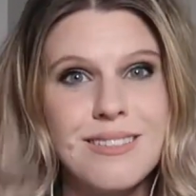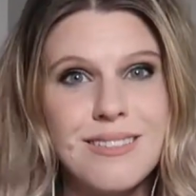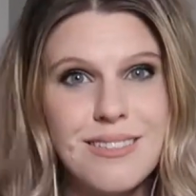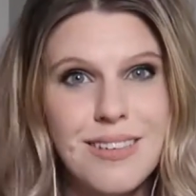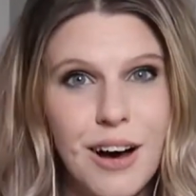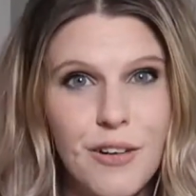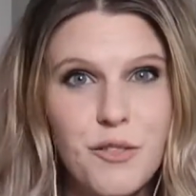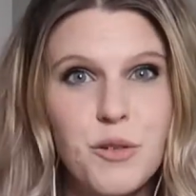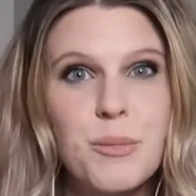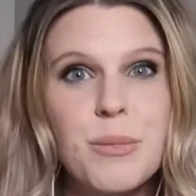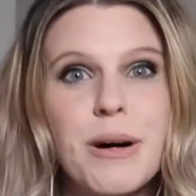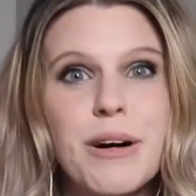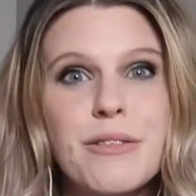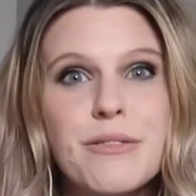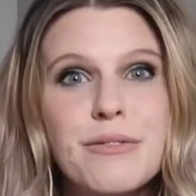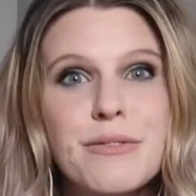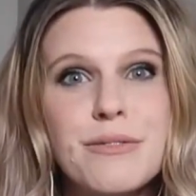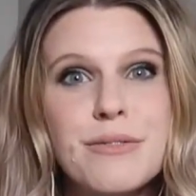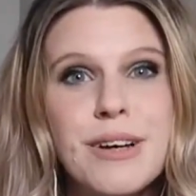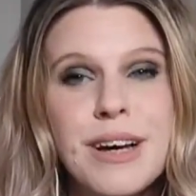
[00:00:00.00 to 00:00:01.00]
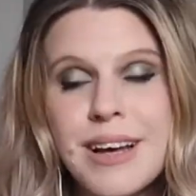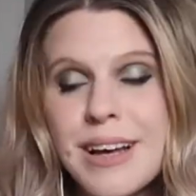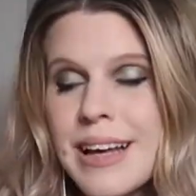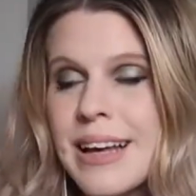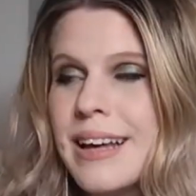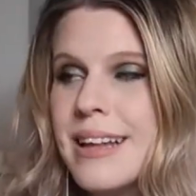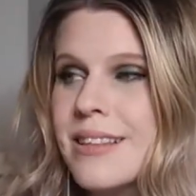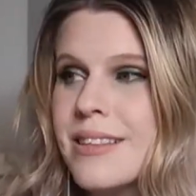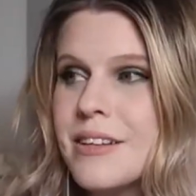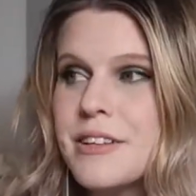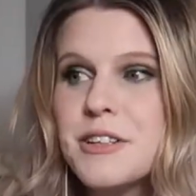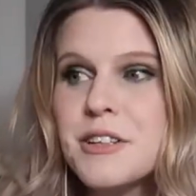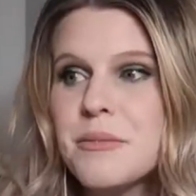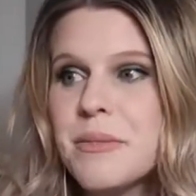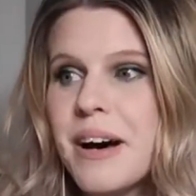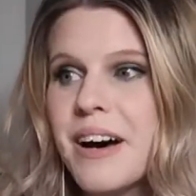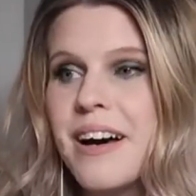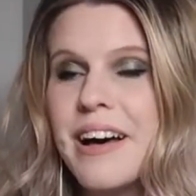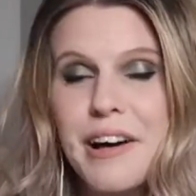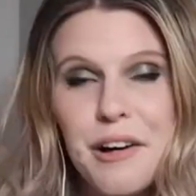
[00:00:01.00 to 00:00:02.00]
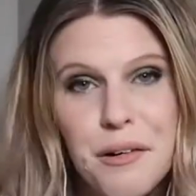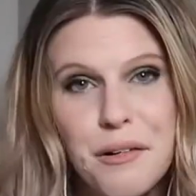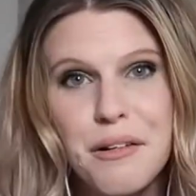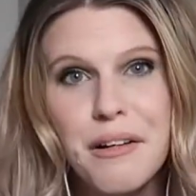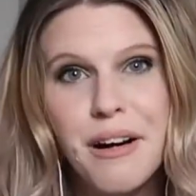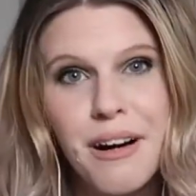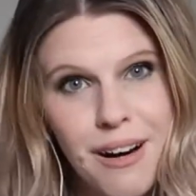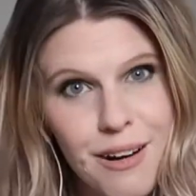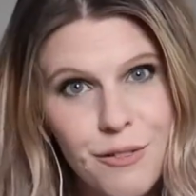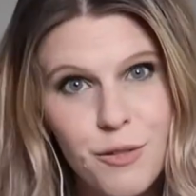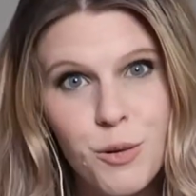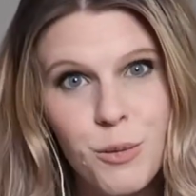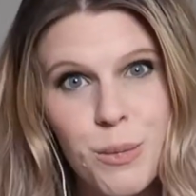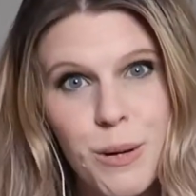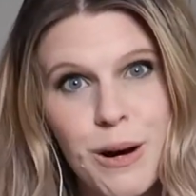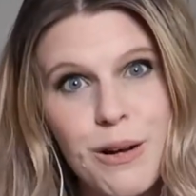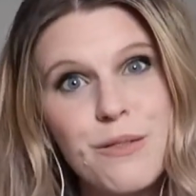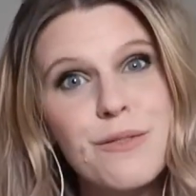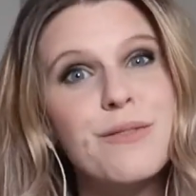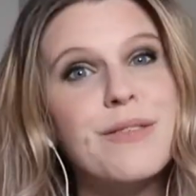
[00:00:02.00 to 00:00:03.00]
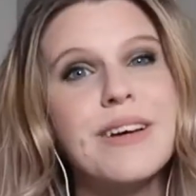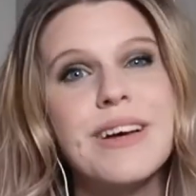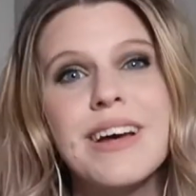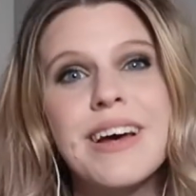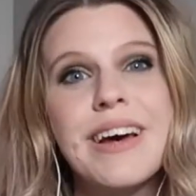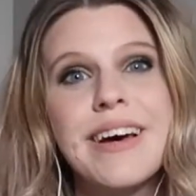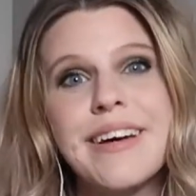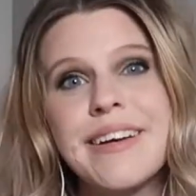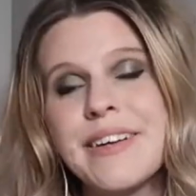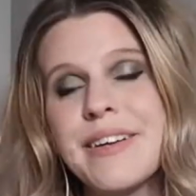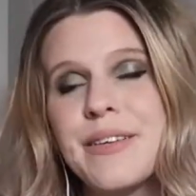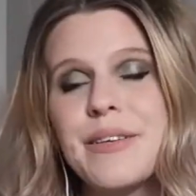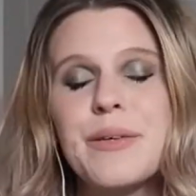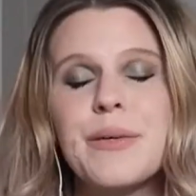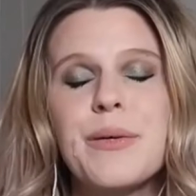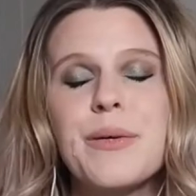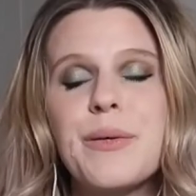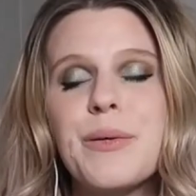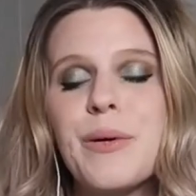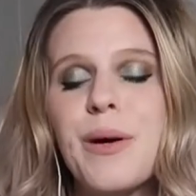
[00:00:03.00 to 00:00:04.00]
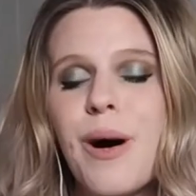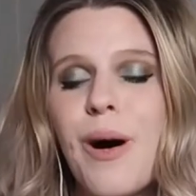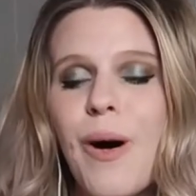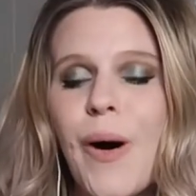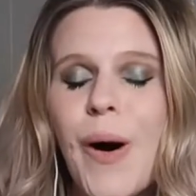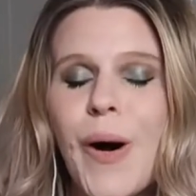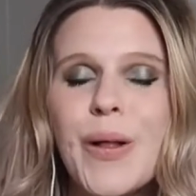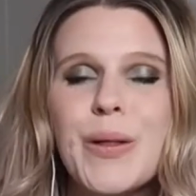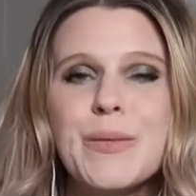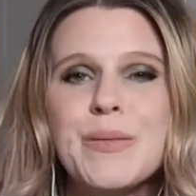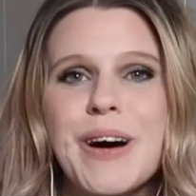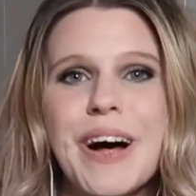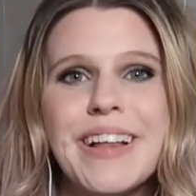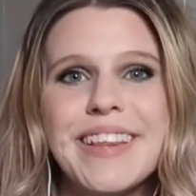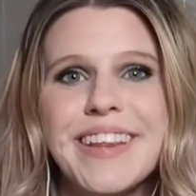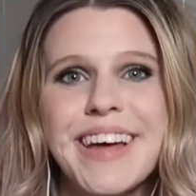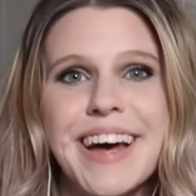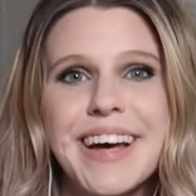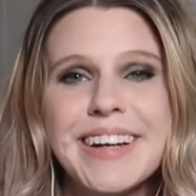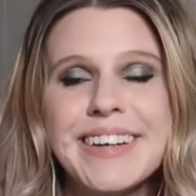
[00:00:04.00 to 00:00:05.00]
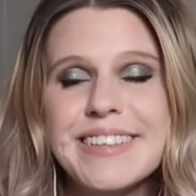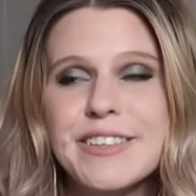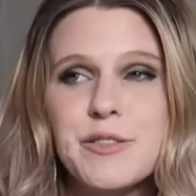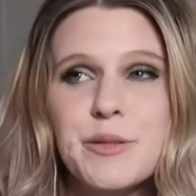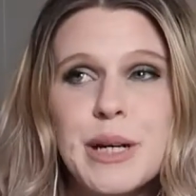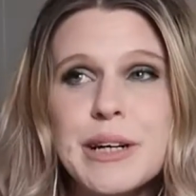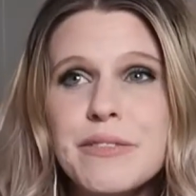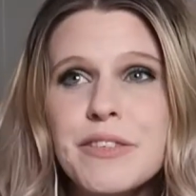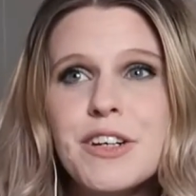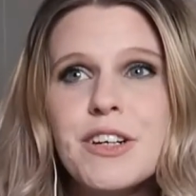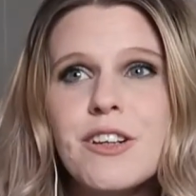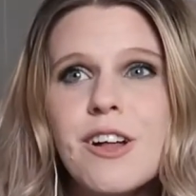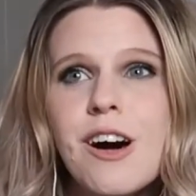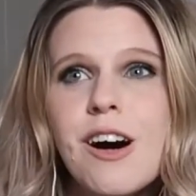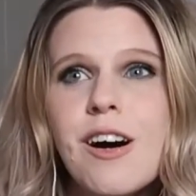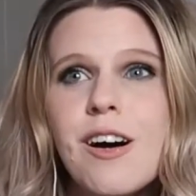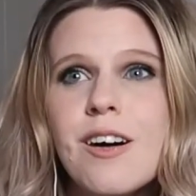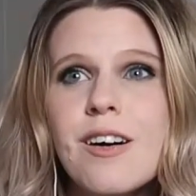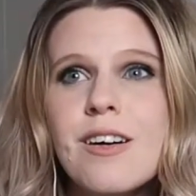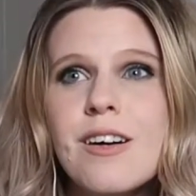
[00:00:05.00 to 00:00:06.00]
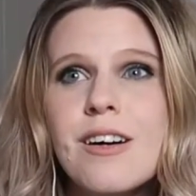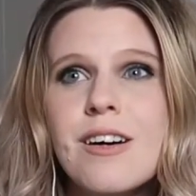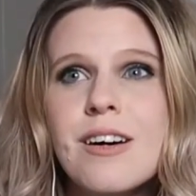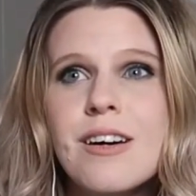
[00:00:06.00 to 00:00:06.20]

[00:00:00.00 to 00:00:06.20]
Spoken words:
Hufflepuff, learn about Helga Hufflepuff and all about that, because Ravenclaw